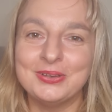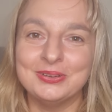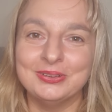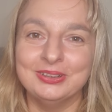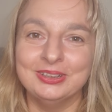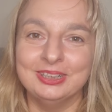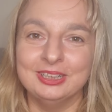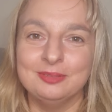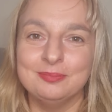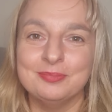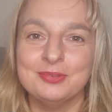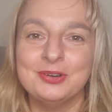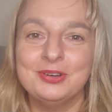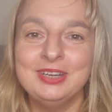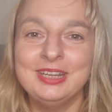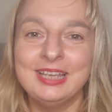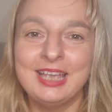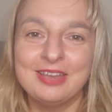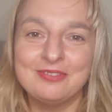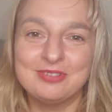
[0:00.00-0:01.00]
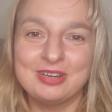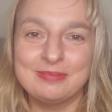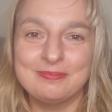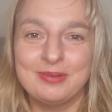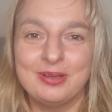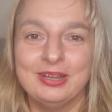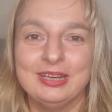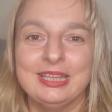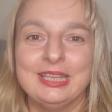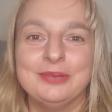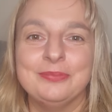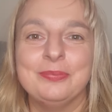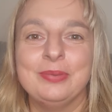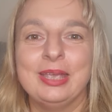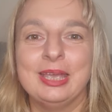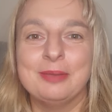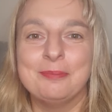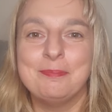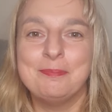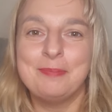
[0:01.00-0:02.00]
Good morning everybody!
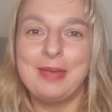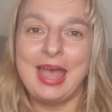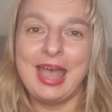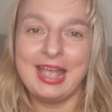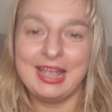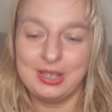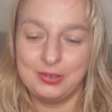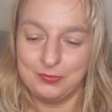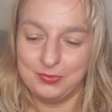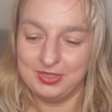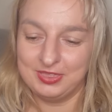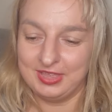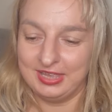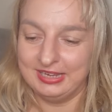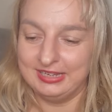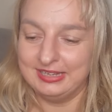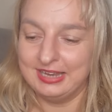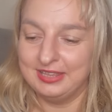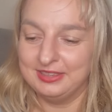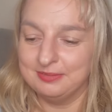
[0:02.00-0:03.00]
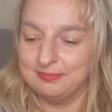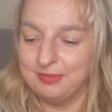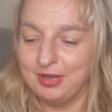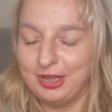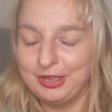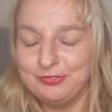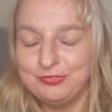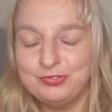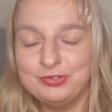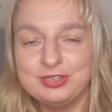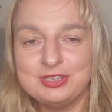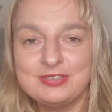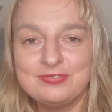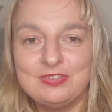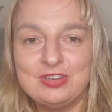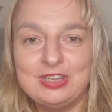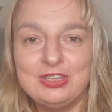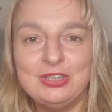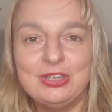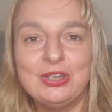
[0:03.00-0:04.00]
We are back with another
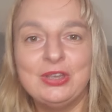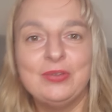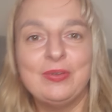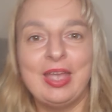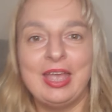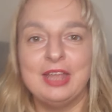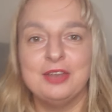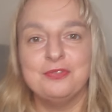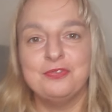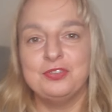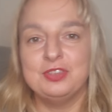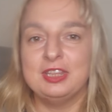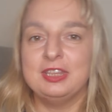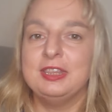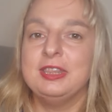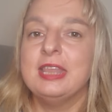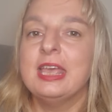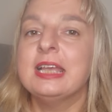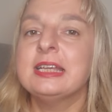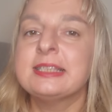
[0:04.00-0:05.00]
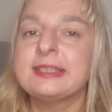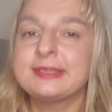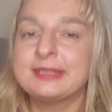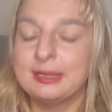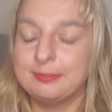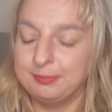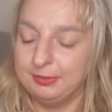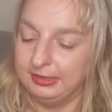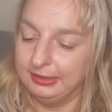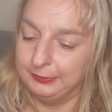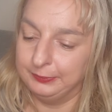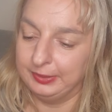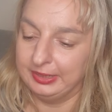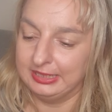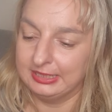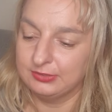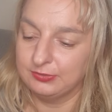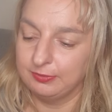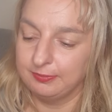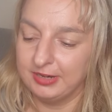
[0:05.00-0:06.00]
mindfulness video and for the next couple of
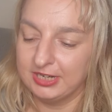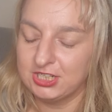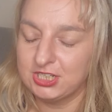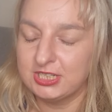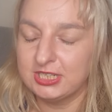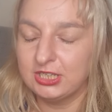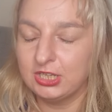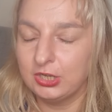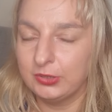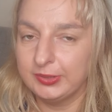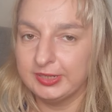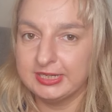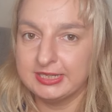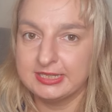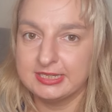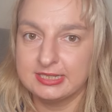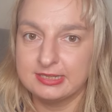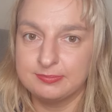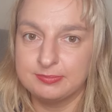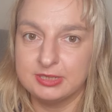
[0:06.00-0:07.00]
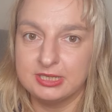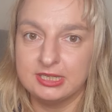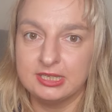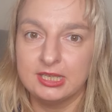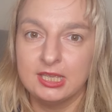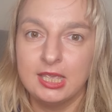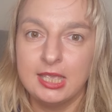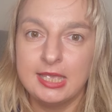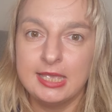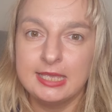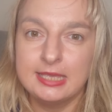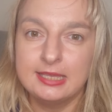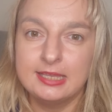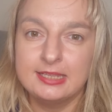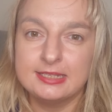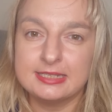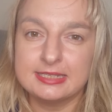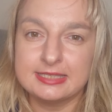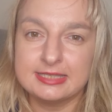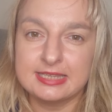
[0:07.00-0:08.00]
weeks I'm actually going to be
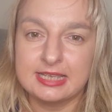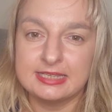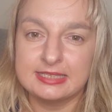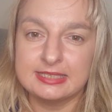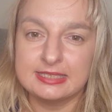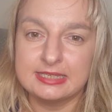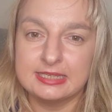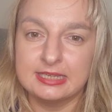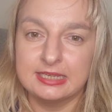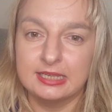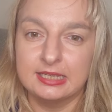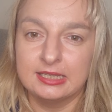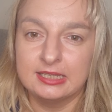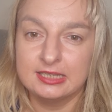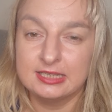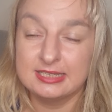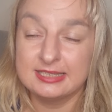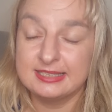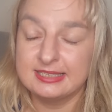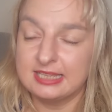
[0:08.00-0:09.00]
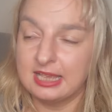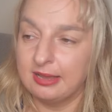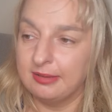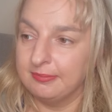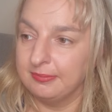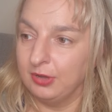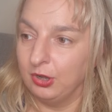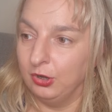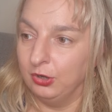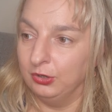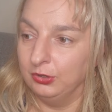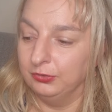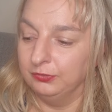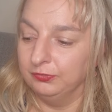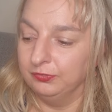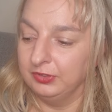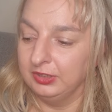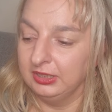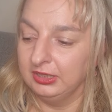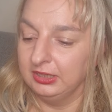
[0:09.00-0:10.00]
discussing some
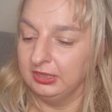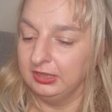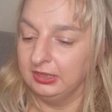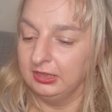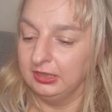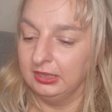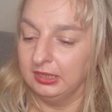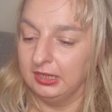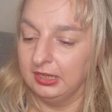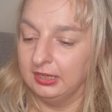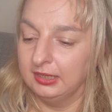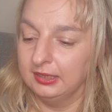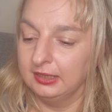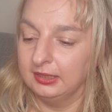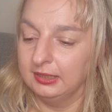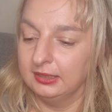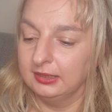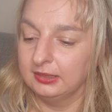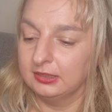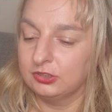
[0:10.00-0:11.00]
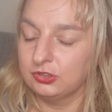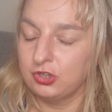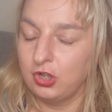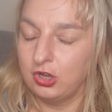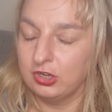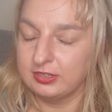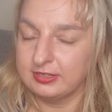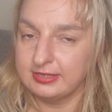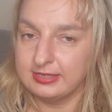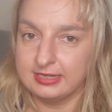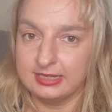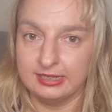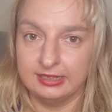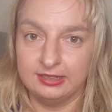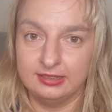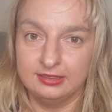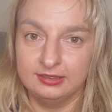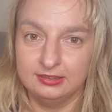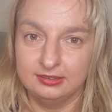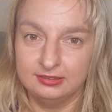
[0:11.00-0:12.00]
of the
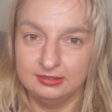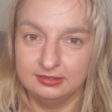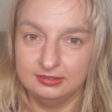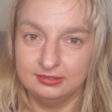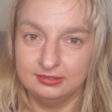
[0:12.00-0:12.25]
toxic